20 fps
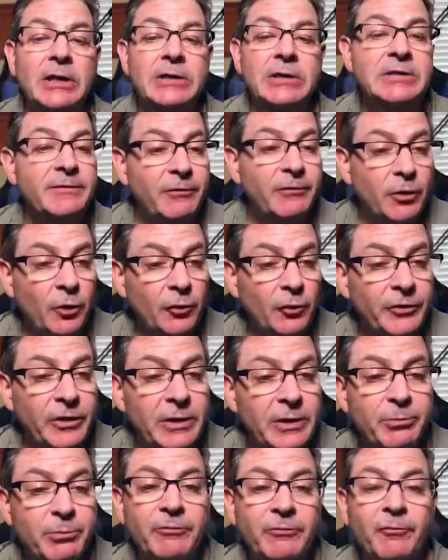difficulty
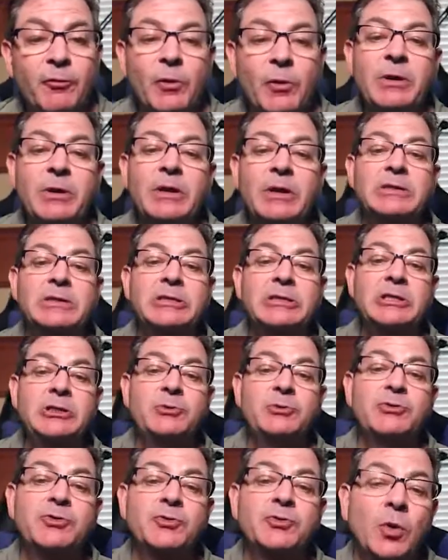performing continuous